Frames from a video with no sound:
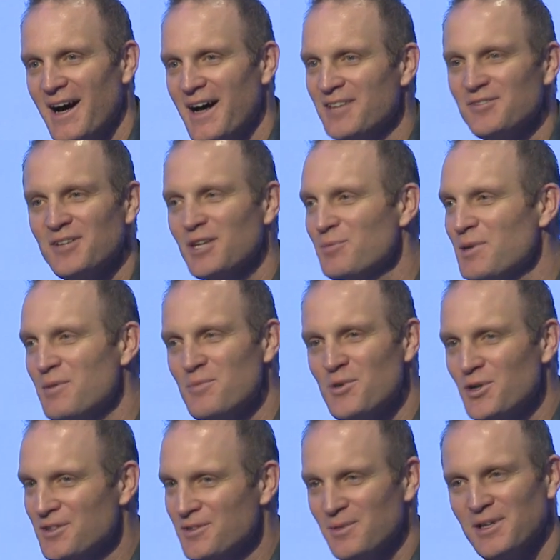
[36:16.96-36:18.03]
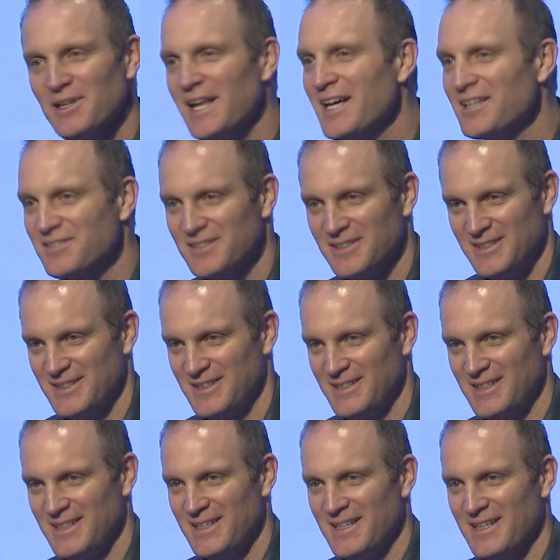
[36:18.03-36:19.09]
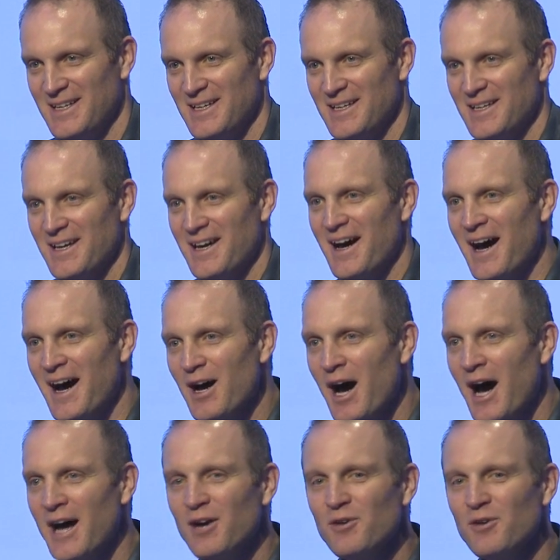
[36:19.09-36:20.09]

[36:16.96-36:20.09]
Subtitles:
It's not about more, it's about less. I